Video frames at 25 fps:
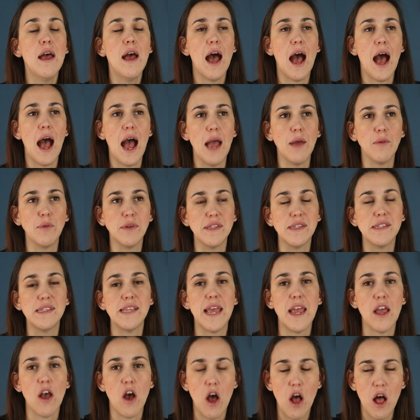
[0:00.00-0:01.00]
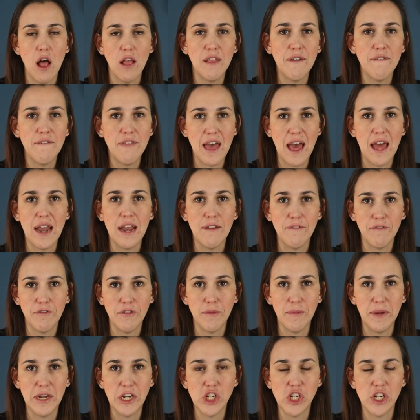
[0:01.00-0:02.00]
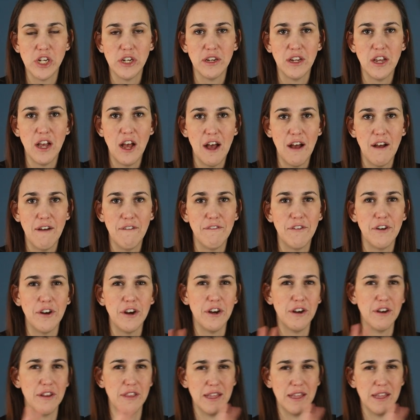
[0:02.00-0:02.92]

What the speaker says: I would say all of that information covered,